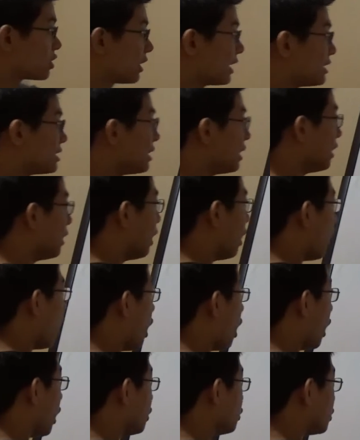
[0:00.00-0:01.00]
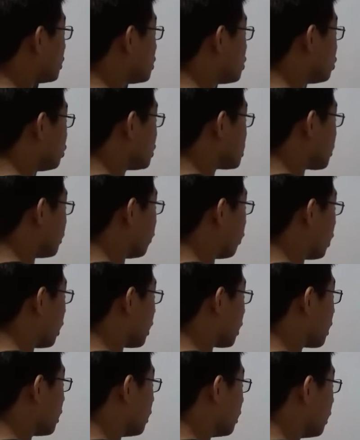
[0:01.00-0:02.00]
so that's 100 joules of
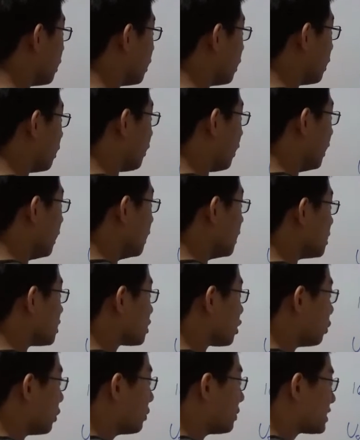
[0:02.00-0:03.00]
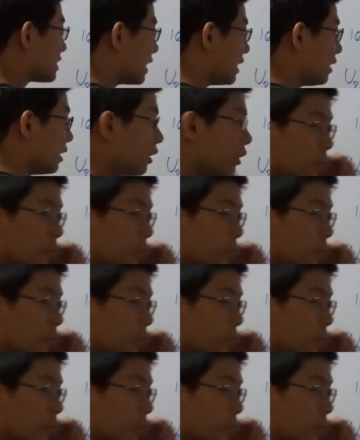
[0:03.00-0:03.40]
work, right? So we would say